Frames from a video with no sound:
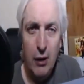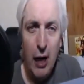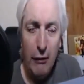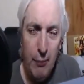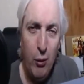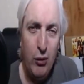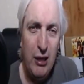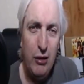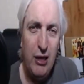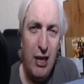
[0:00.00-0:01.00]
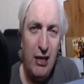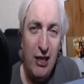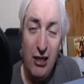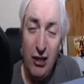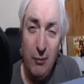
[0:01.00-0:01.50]
A report out today
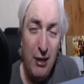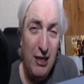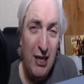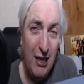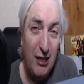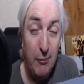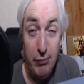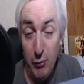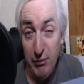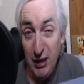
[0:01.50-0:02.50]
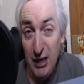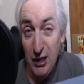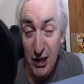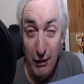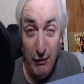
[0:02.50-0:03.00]
says that the police acted appropriately at the
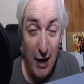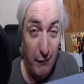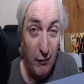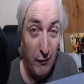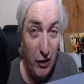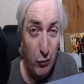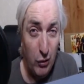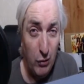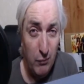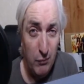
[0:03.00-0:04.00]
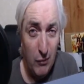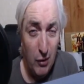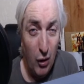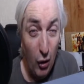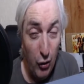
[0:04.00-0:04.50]
Sarah Everard vigil,
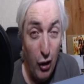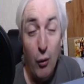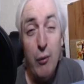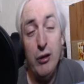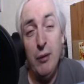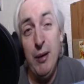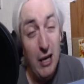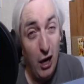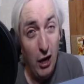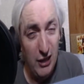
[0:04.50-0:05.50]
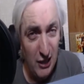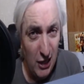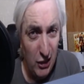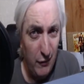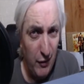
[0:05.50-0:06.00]
although it was a PR
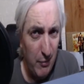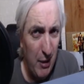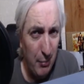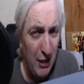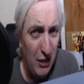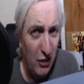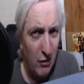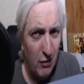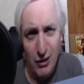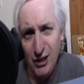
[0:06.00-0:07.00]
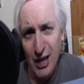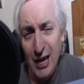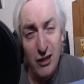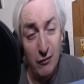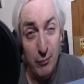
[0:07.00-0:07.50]
disaster for the Met Police, the
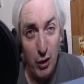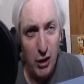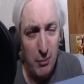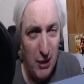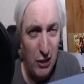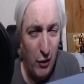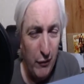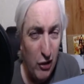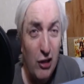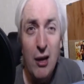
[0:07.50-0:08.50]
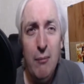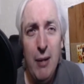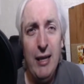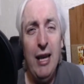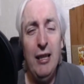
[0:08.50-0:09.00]
sight of burly police officers
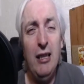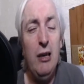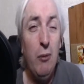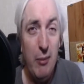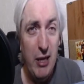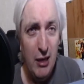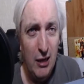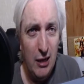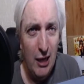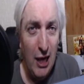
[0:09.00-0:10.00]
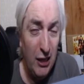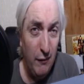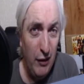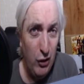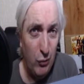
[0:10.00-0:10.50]
manhandling women at a
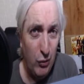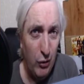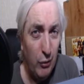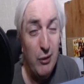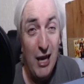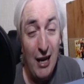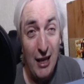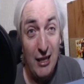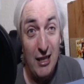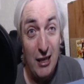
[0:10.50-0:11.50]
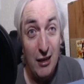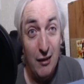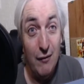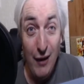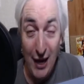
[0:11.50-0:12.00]
vigil that was highlighting
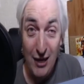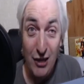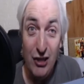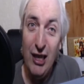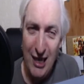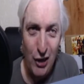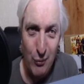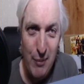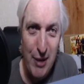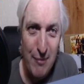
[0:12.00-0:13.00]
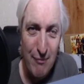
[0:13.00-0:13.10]
violence against women.